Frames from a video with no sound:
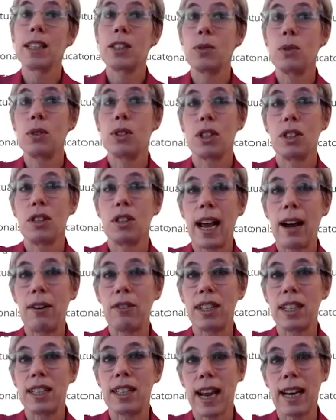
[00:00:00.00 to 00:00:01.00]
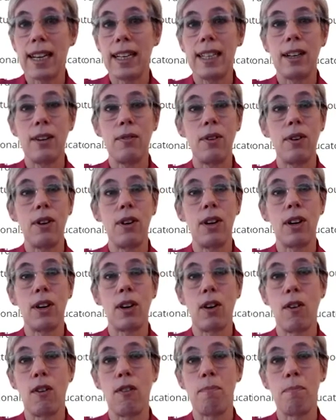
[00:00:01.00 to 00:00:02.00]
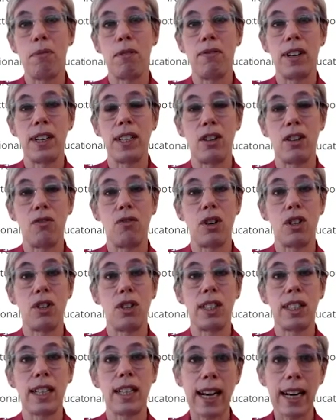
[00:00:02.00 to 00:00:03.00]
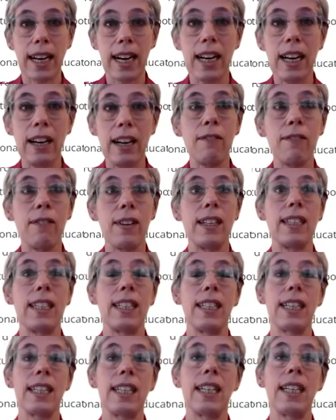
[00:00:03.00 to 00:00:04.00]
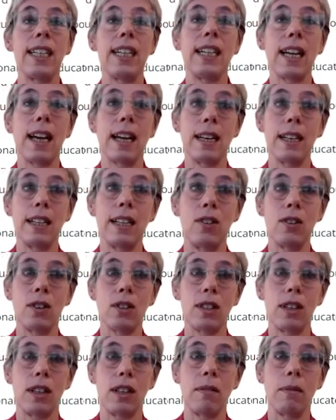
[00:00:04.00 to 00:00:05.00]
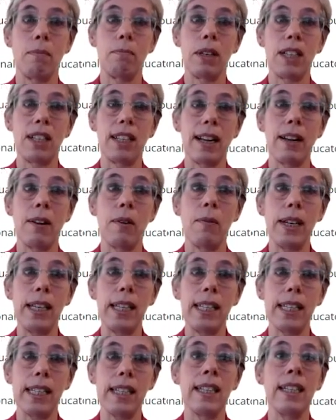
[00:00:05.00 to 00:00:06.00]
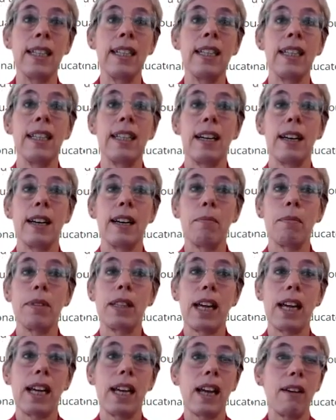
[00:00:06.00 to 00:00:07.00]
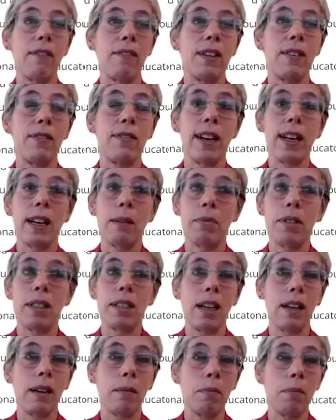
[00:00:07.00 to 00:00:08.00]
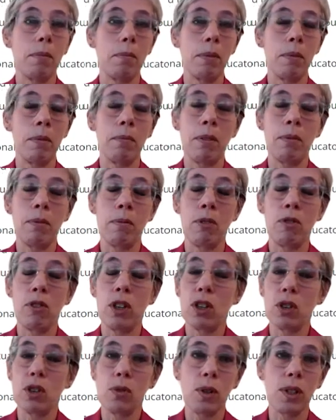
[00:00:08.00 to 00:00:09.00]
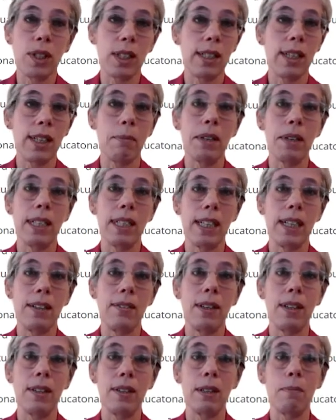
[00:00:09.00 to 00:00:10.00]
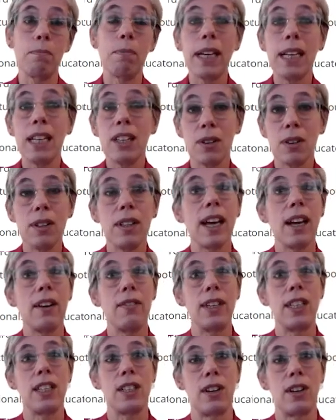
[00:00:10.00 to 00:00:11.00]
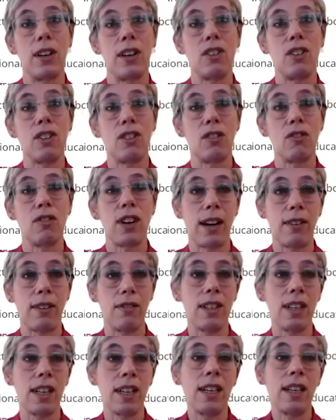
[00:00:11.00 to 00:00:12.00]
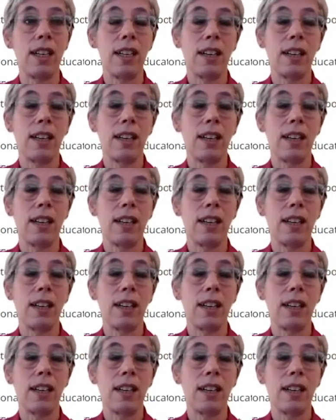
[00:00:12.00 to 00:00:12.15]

There's also the outstanding work of Professor Roger Stancliffe in Sydney and Dr. Michelle Wiese. They have developed resources and materials based on their research around